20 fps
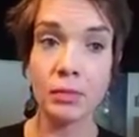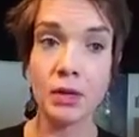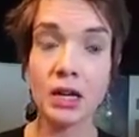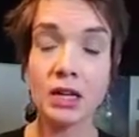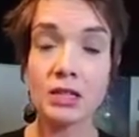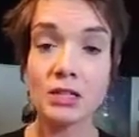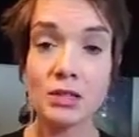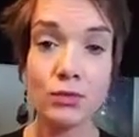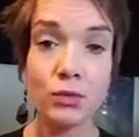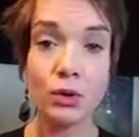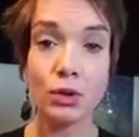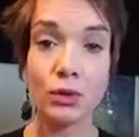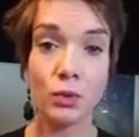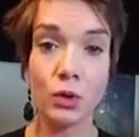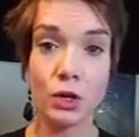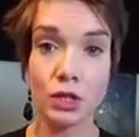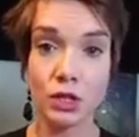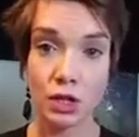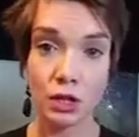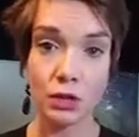because of
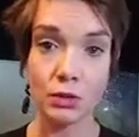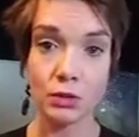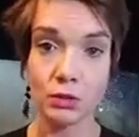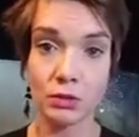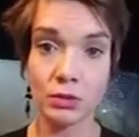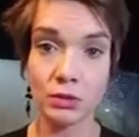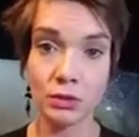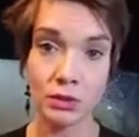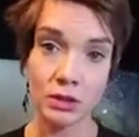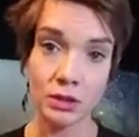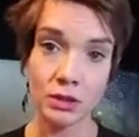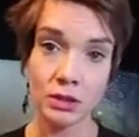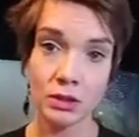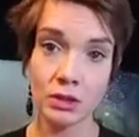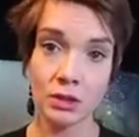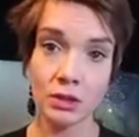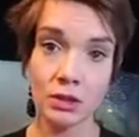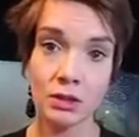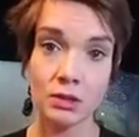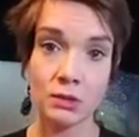World War II.
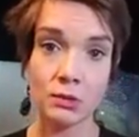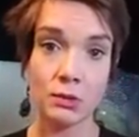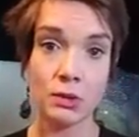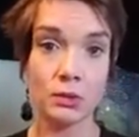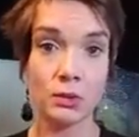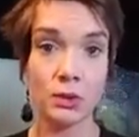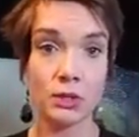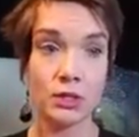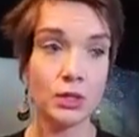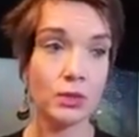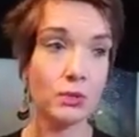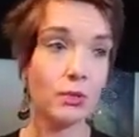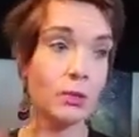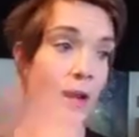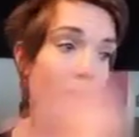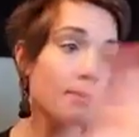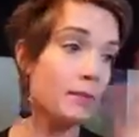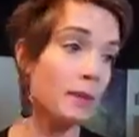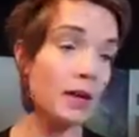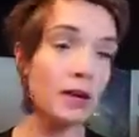World War II
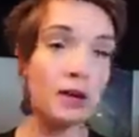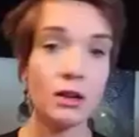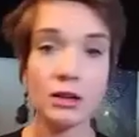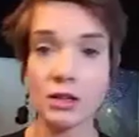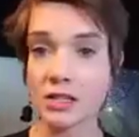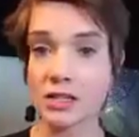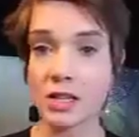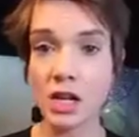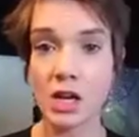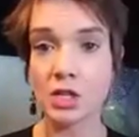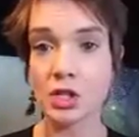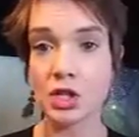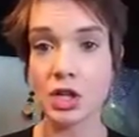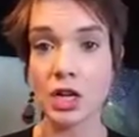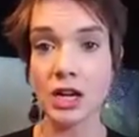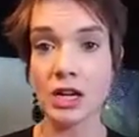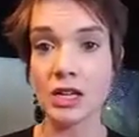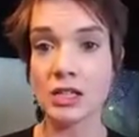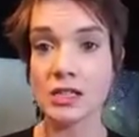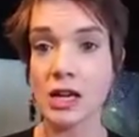wiped out all these
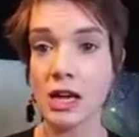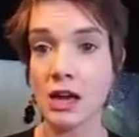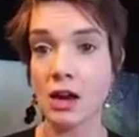countries,